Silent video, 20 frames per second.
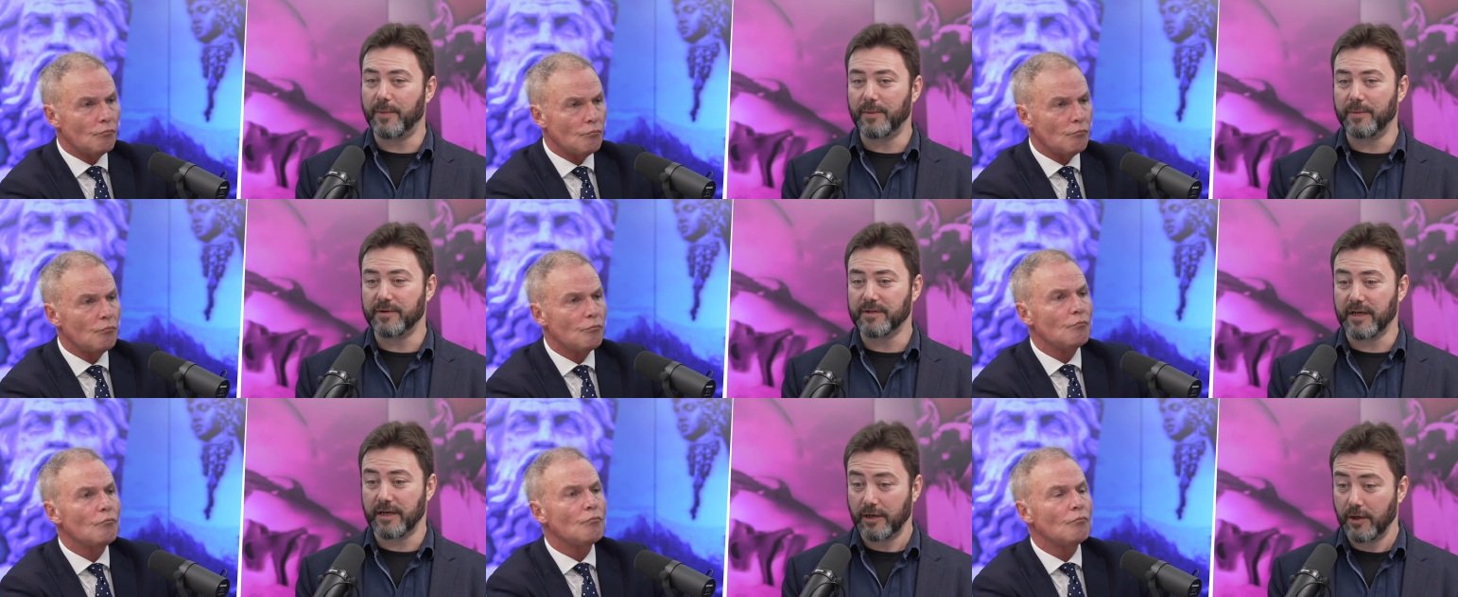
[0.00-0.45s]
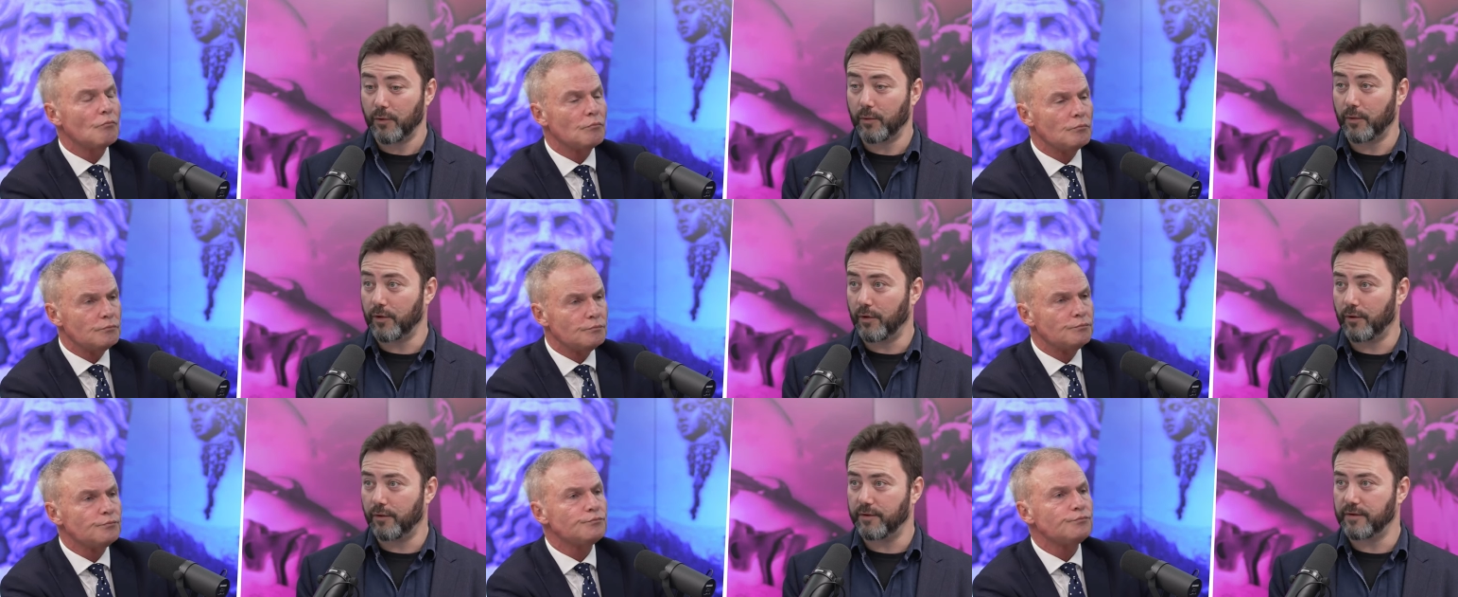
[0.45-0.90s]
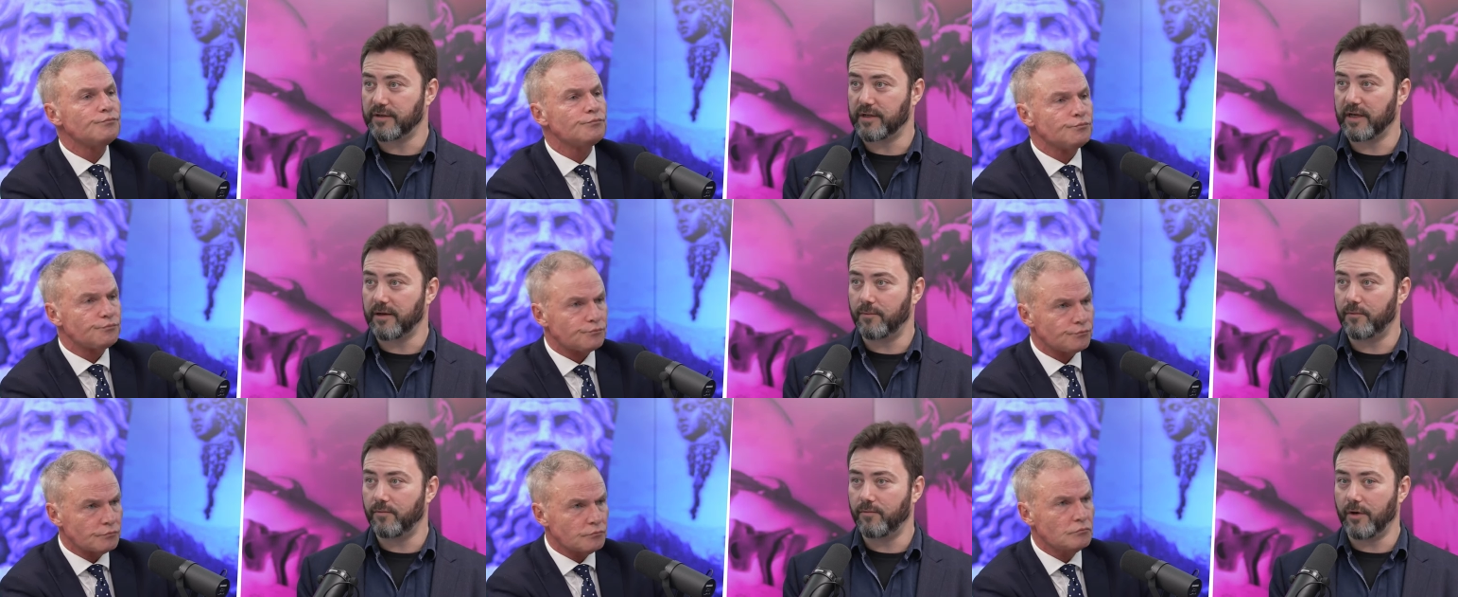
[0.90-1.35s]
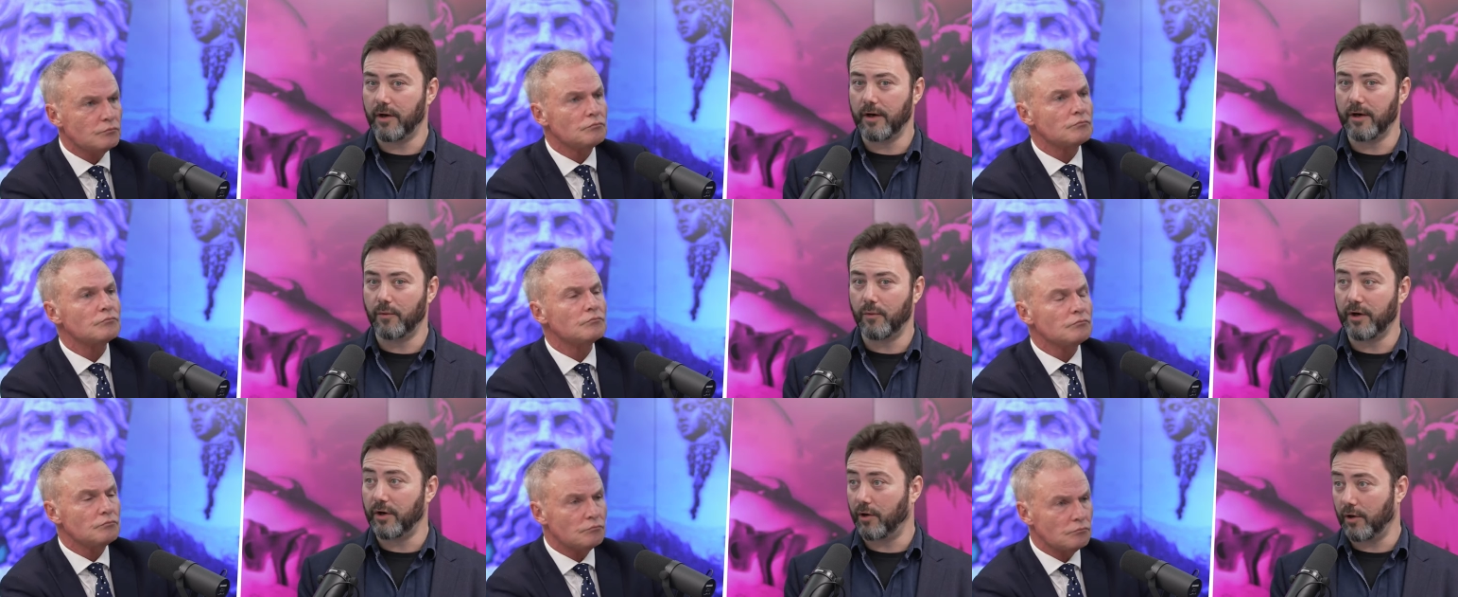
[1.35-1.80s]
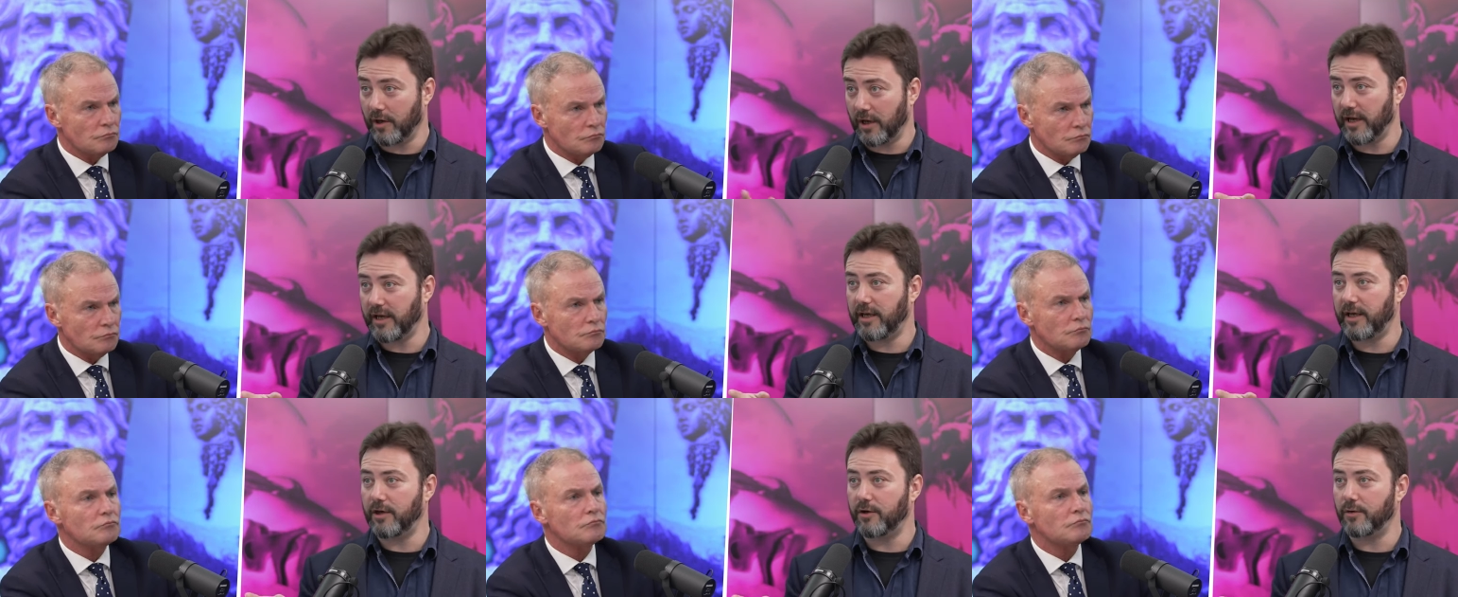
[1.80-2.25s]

Speaker 1: people are saying, no, we're not all the same. Uh, we're not like